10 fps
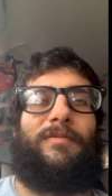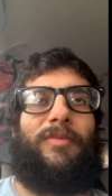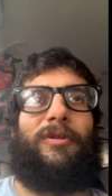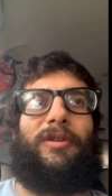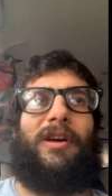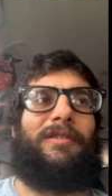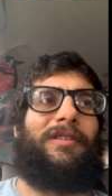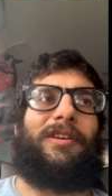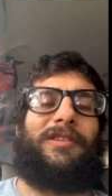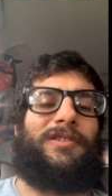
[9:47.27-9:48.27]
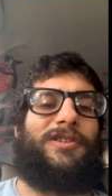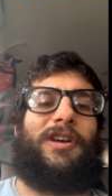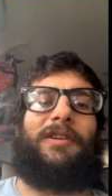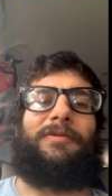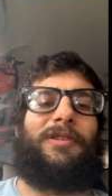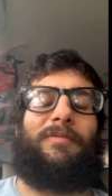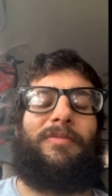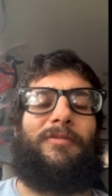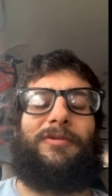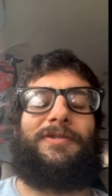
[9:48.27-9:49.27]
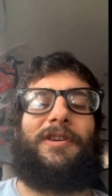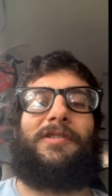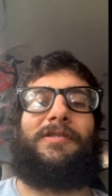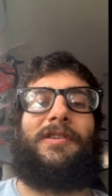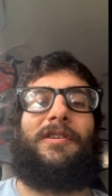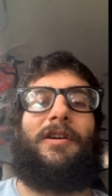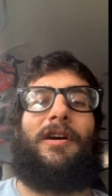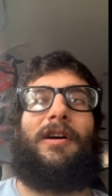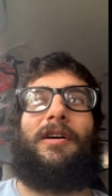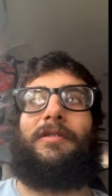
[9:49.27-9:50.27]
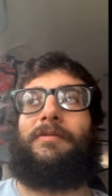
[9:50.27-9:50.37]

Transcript: But I would like to check with them most likely uh,